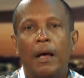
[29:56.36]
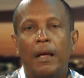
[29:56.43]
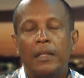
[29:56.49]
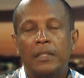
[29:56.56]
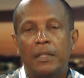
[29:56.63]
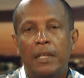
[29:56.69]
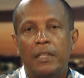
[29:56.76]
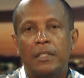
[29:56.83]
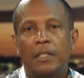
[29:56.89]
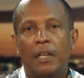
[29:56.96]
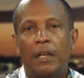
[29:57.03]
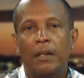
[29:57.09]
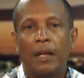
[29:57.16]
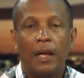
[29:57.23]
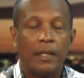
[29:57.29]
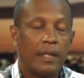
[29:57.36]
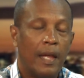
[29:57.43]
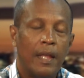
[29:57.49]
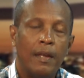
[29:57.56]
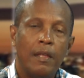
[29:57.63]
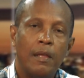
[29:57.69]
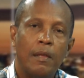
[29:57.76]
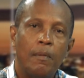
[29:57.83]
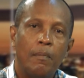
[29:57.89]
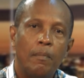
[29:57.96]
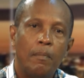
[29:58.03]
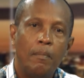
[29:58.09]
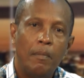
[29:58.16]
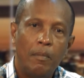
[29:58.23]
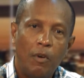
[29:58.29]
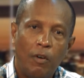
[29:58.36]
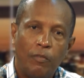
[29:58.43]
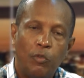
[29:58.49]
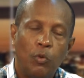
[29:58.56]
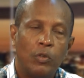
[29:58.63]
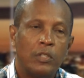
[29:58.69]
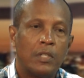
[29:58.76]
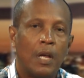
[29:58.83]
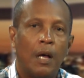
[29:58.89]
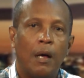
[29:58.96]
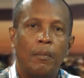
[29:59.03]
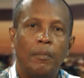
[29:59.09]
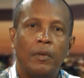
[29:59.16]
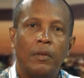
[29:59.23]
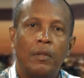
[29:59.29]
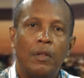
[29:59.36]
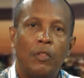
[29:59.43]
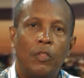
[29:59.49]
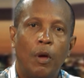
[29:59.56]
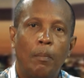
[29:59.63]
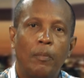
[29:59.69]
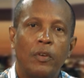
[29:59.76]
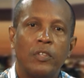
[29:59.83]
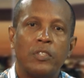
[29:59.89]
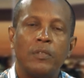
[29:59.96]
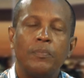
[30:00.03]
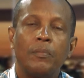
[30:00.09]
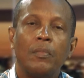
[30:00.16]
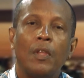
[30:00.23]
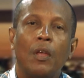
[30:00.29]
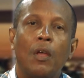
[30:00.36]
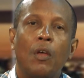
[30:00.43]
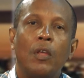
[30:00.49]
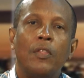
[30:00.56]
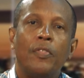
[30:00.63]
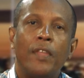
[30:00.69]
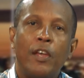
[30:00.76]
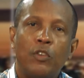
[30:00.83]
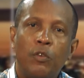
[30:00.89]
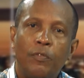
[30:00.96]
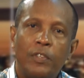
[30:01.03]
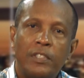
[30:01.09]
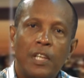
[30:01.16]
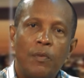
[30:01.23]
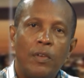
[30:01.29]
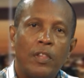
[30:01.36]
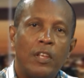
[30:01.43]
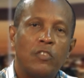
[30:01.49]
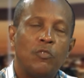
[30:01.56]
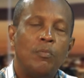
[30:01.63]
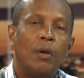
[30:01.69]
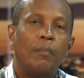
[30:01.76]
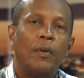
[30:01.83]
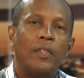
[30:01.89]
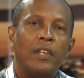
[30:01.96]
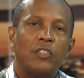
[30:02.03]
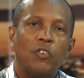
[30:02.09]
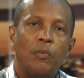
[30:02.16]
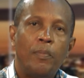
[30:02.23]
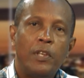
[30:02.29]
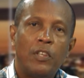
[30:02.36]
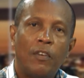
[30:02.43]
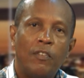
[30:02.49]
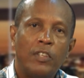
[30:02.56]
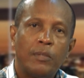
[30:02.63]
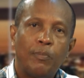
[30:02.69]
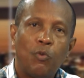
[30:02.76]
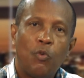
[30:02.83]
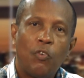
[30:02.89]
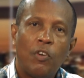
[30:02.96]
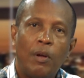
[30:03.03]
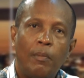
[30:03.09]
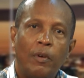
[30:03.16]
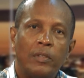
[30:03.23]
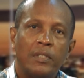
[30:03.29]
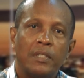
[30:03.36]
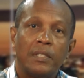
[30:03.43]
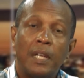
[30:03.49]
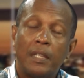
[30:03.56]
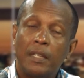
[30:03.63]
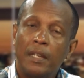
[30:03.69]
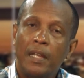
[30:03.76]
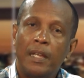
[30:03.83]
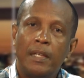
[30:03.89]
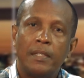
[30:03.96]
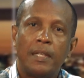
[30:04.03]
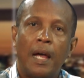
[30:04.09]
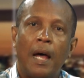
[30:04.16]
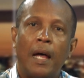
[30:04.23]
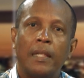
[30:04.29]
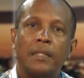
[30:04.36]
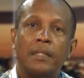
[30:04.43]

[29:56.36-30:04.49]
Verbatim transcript: Stacey at any of those um, numbers. Thank you for staying with us. Remember, there's a repeat of this program on Saturdays at